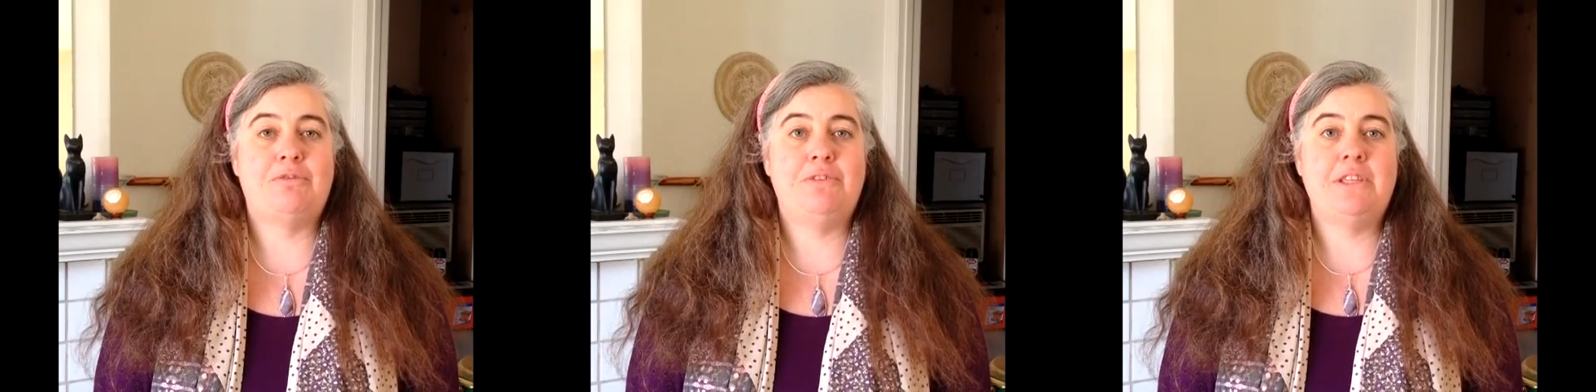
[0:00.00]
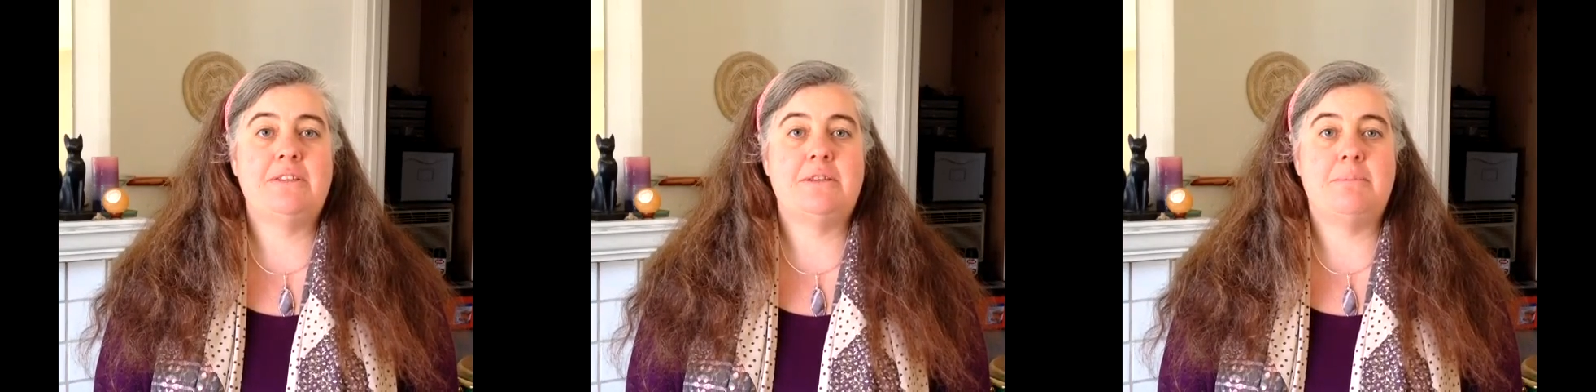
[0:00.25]

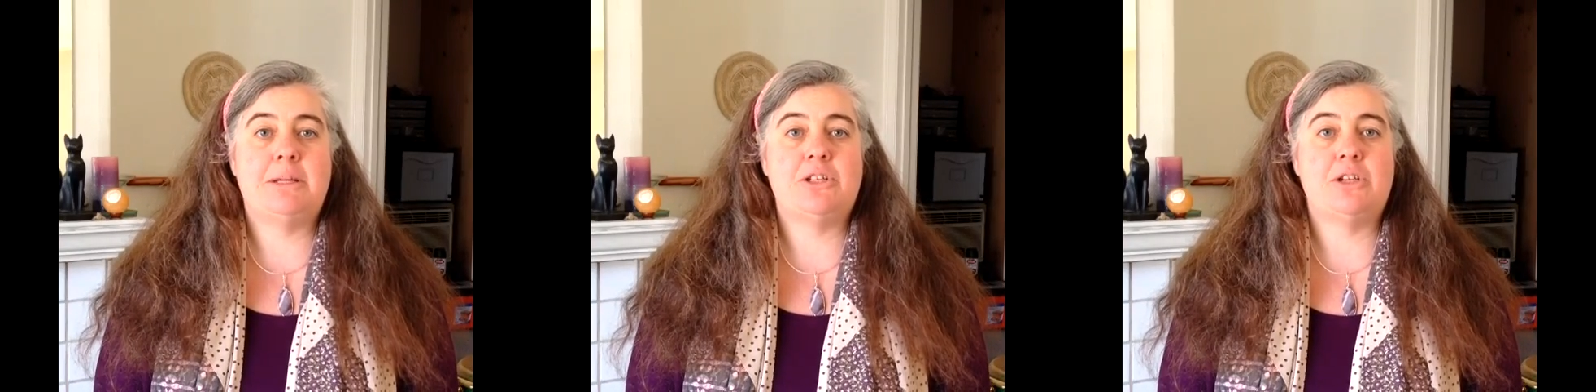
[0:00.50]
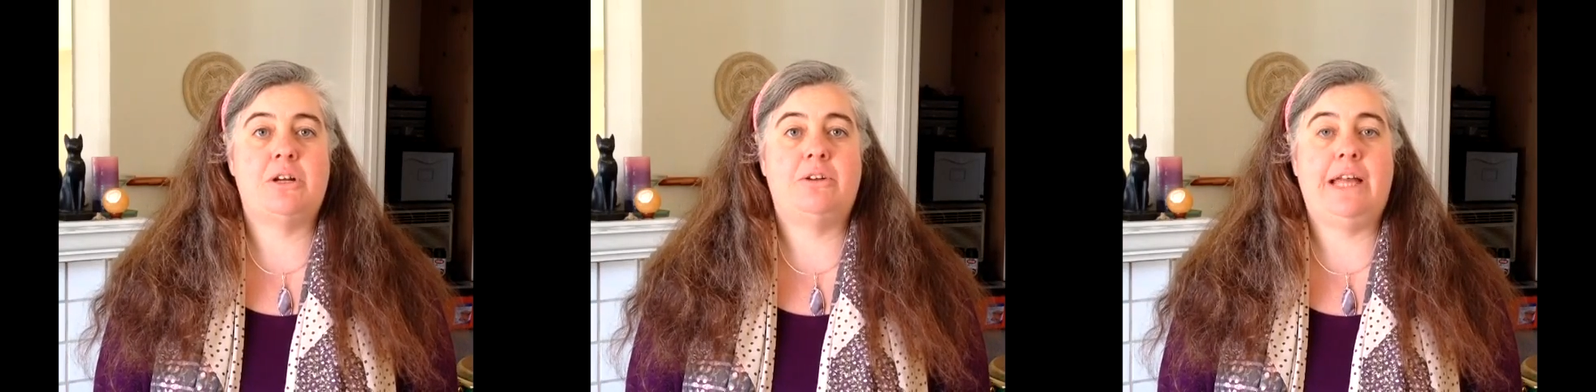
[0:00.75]
fifth
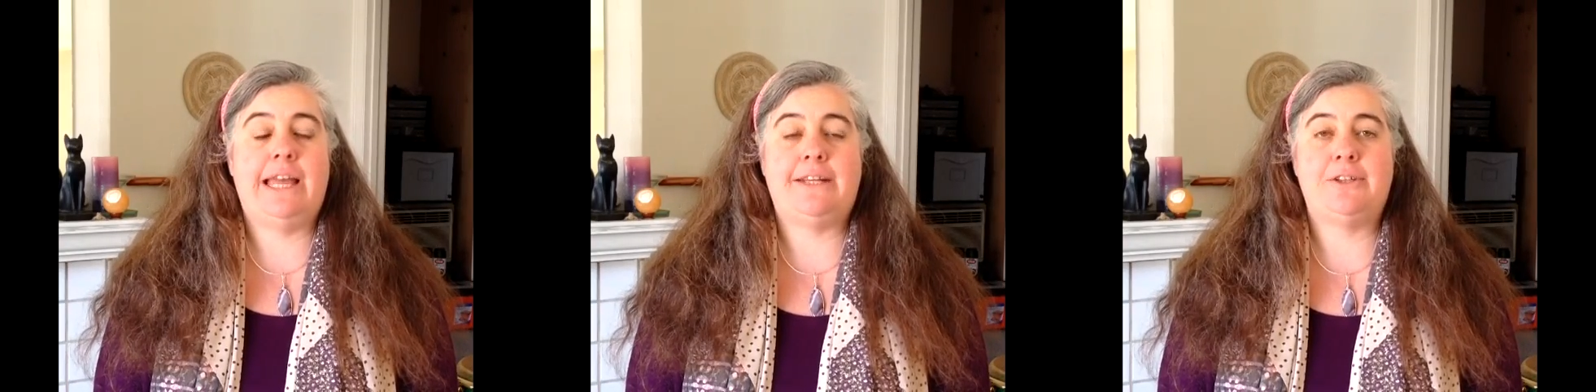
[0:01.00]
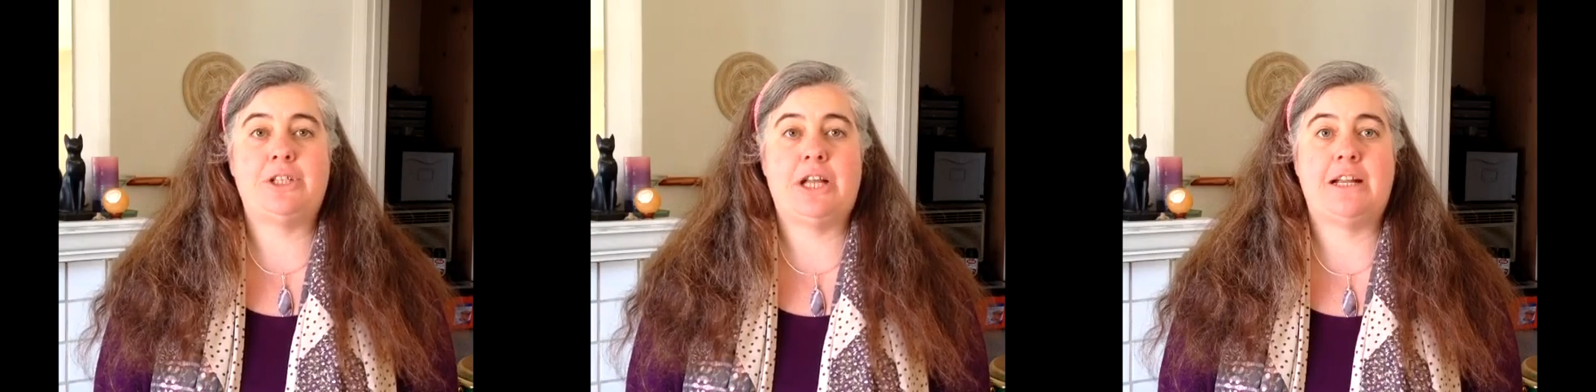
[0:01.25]
dimensional
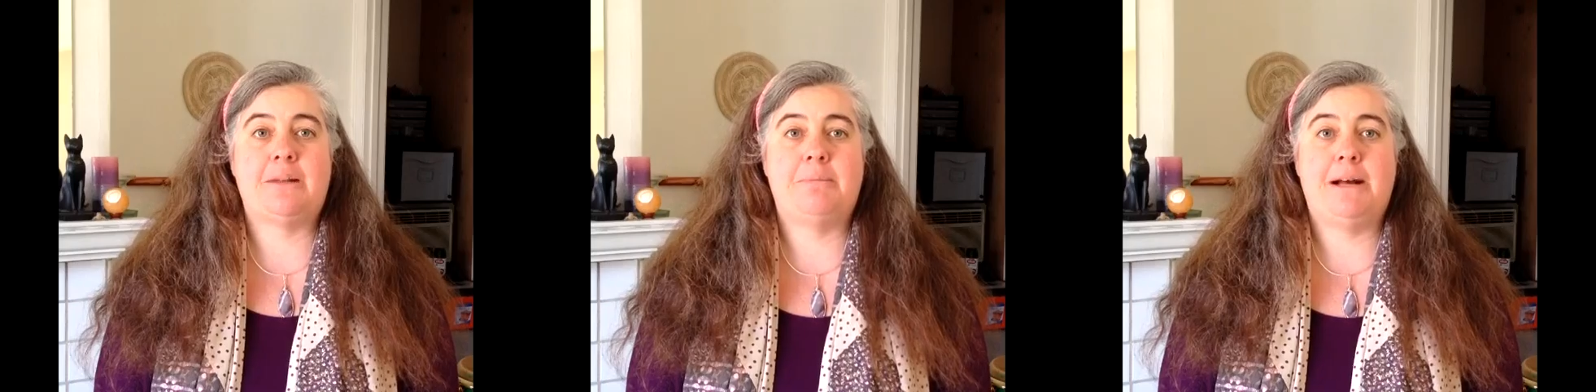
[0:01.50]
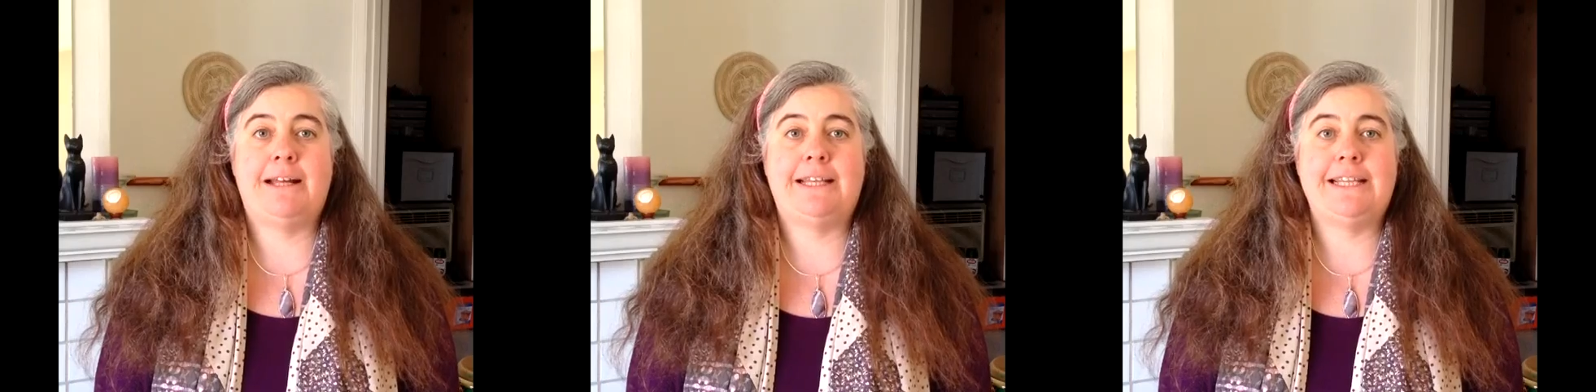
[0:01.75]
energetic
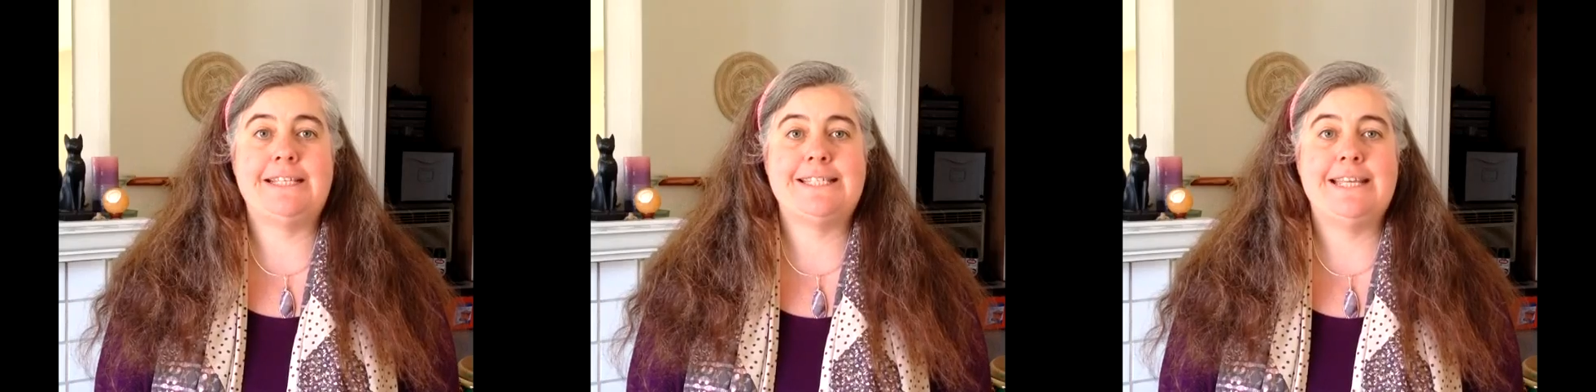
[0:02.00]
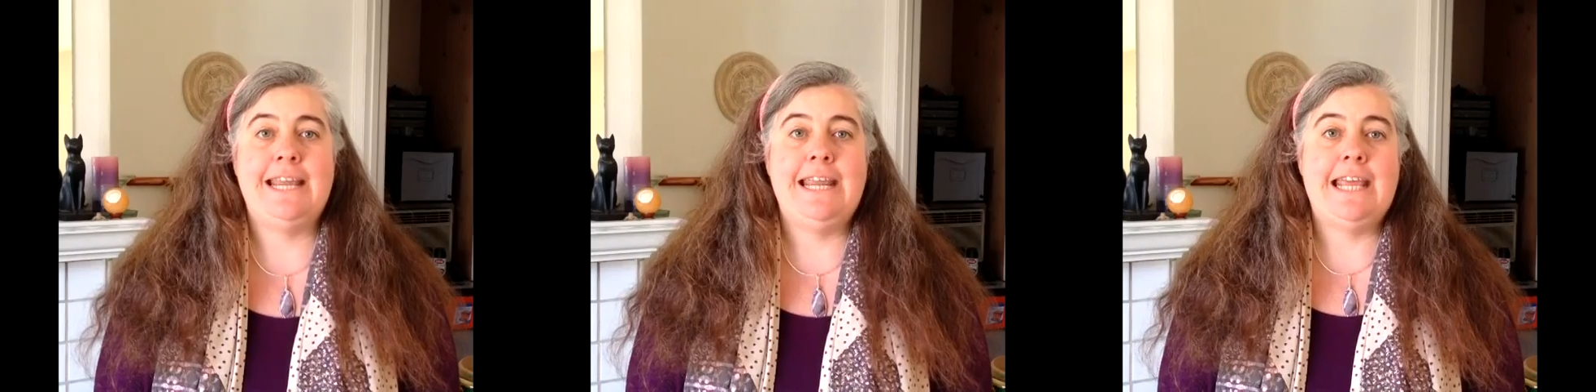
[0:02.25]
bodies,